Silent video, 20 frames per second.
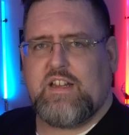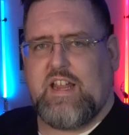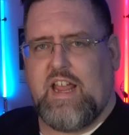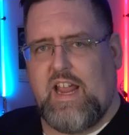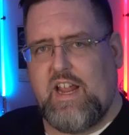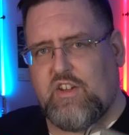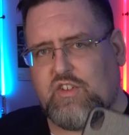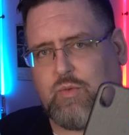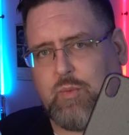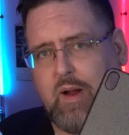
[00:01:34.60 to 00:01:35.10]
a
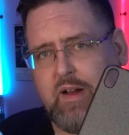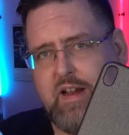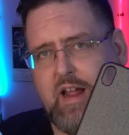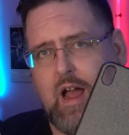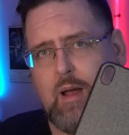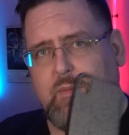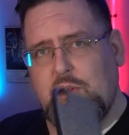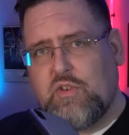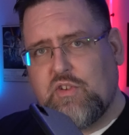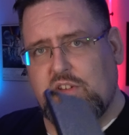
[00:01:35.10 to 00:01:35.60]
case. Right
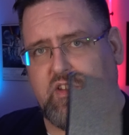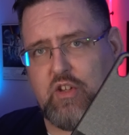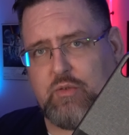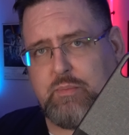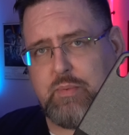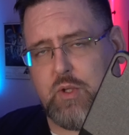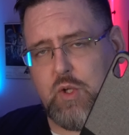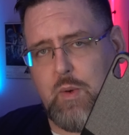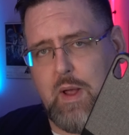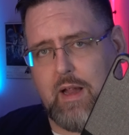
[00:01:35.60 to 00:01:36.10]
now I'm using this
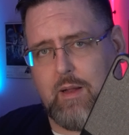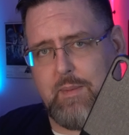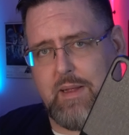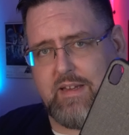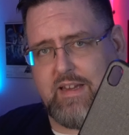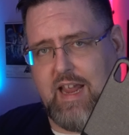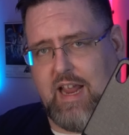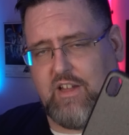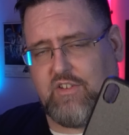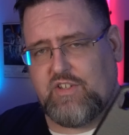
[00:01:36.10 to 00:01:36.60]
blu
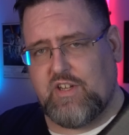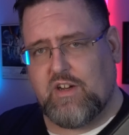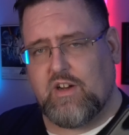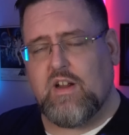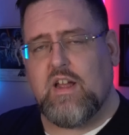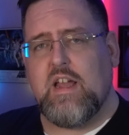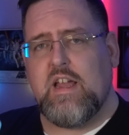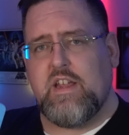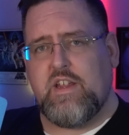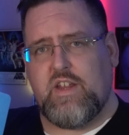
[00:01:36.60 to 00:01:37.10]
element case here.